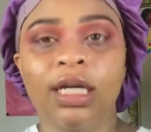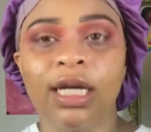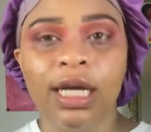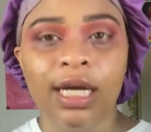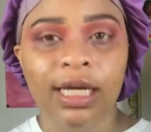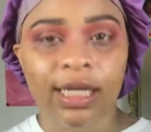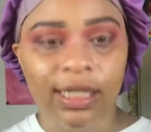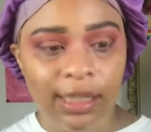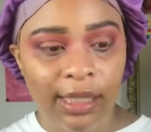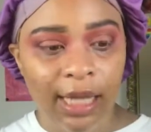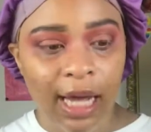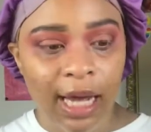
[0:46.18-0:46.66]

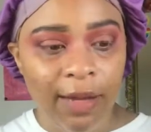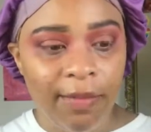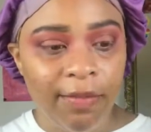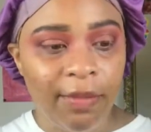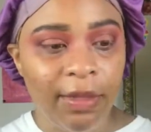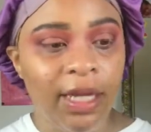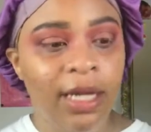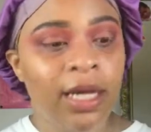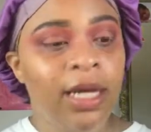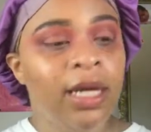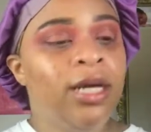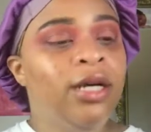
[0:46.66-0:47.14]
excite
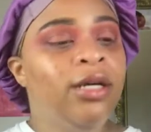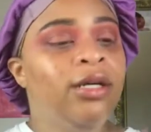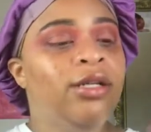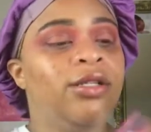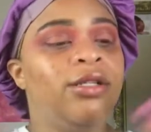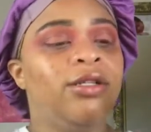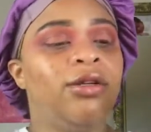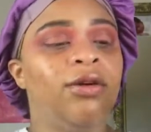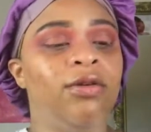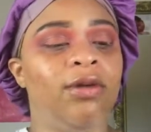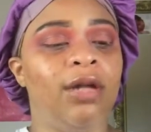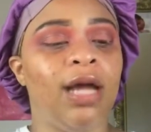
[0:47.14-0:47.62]
me.
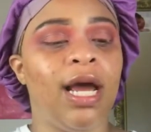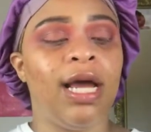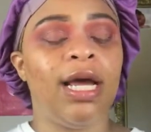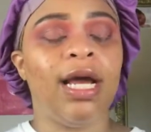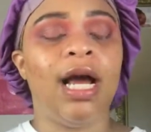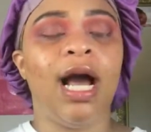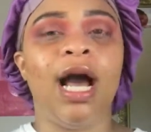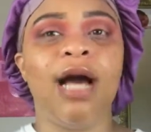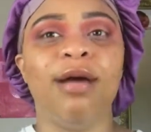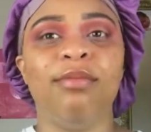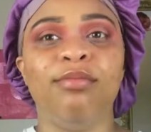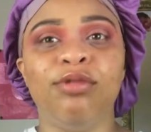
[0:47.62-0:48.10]
So
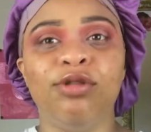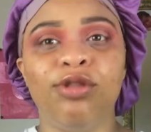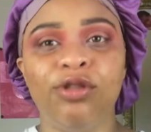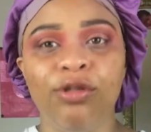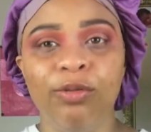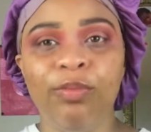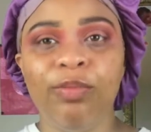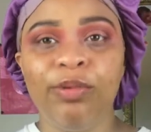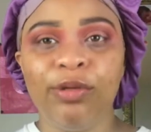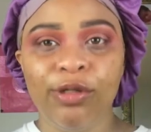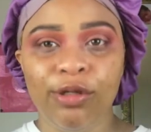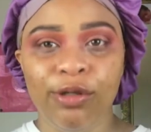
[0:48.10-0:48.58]
like, I'm
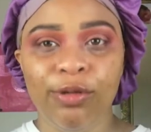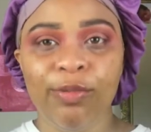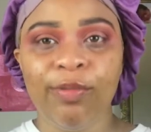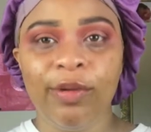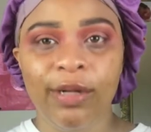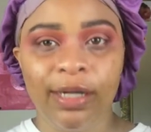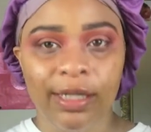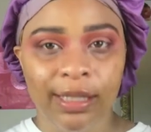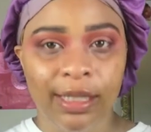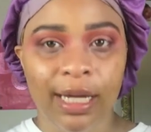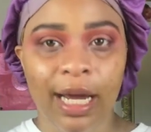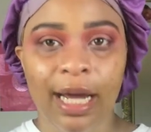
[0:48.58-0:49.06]
super
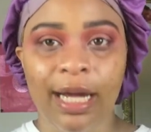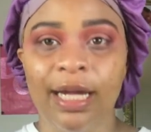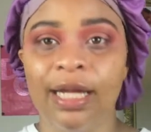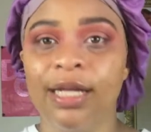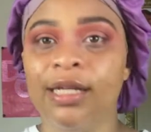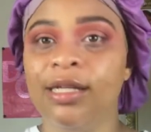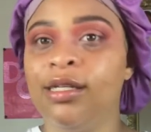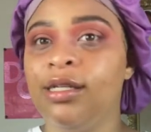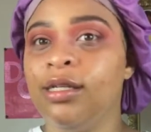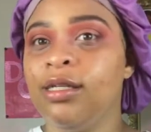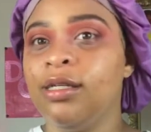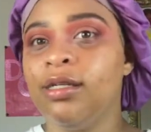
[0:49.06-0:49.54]

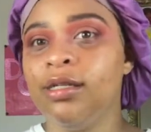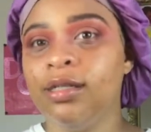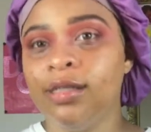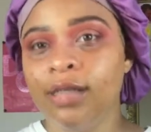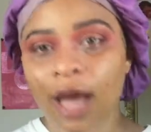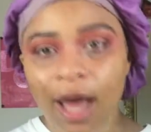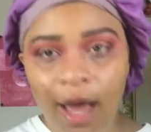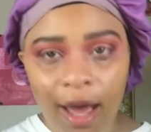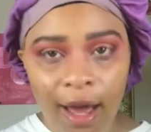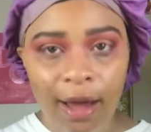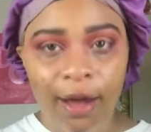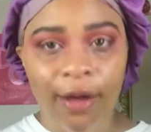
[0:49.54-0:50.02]
excited.
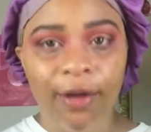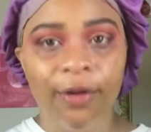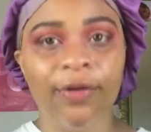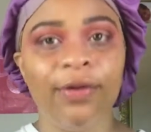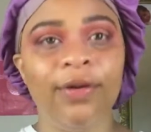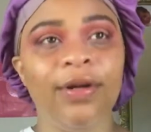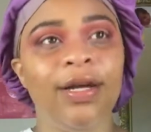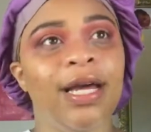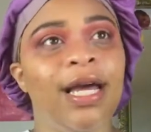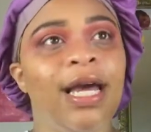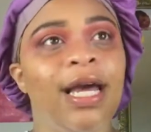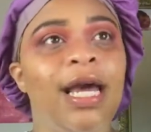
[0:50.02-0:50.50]

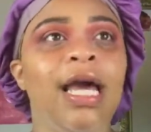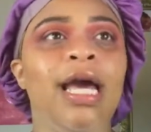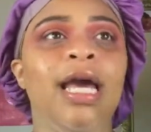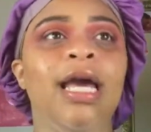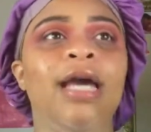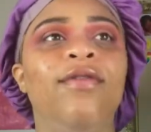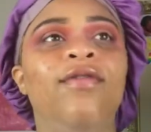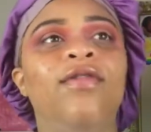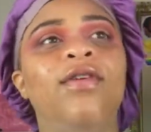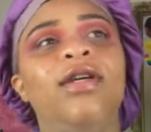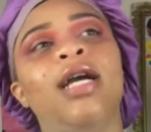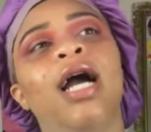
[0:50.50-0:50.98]
So
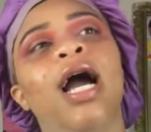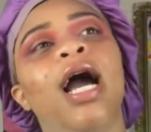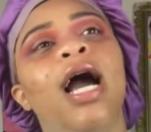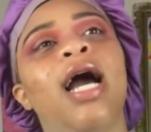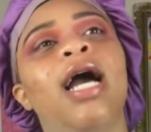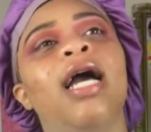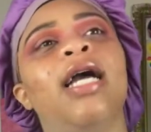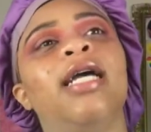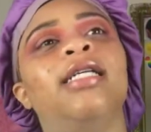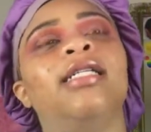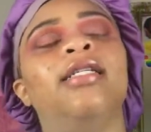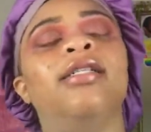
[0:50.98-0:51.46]
if you
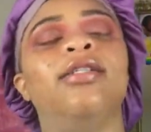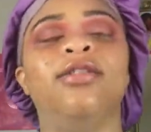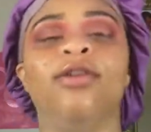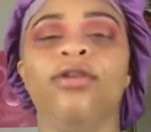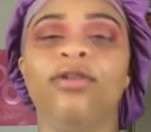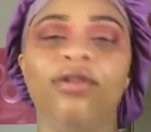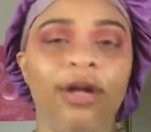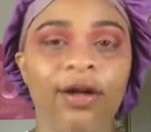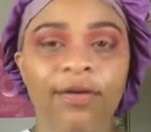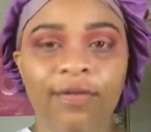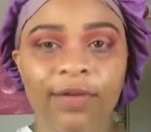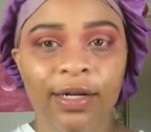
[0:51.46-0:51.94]
guys
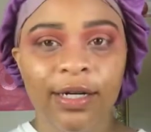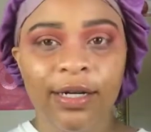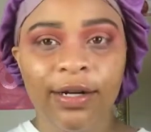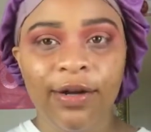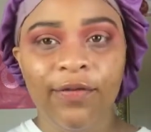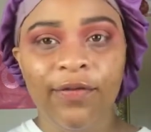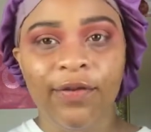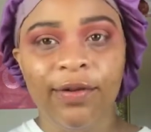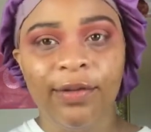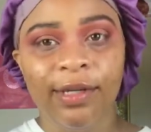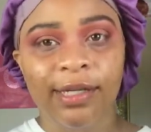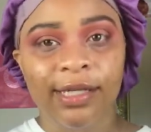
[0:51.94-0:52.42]
don't already know
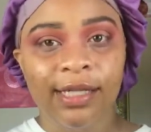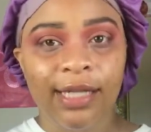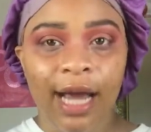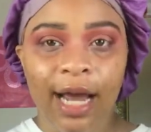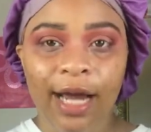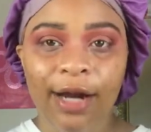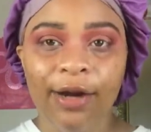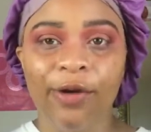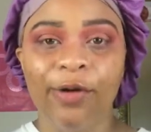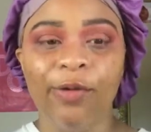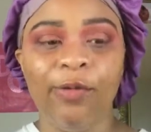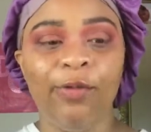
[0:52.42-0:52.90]
from the
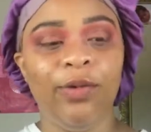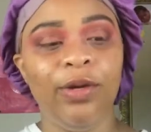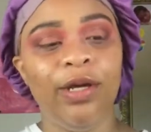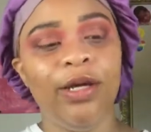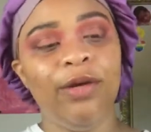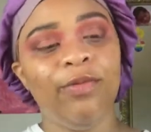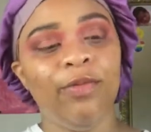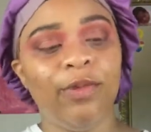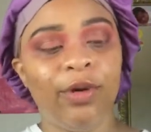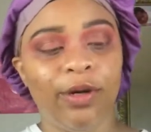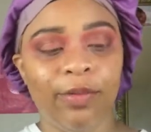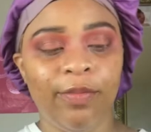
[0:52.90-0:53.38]
title,
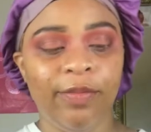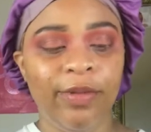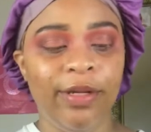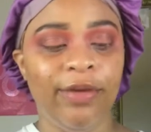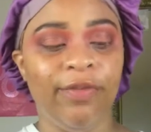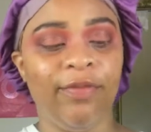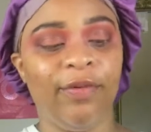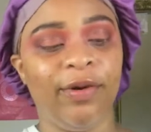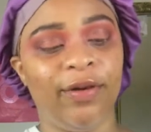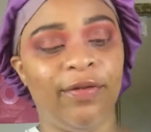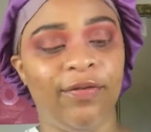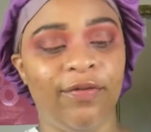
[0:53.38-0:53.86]
we will be
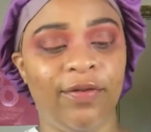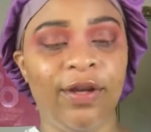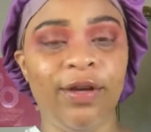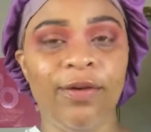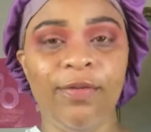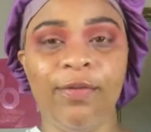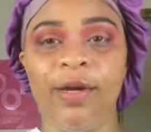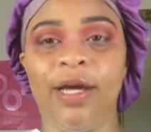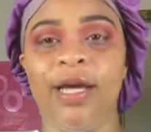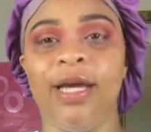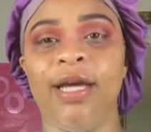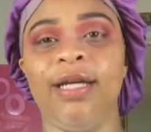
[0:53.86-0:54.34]

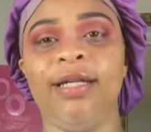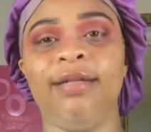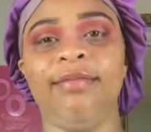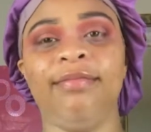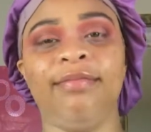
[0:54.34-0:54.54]
reviewing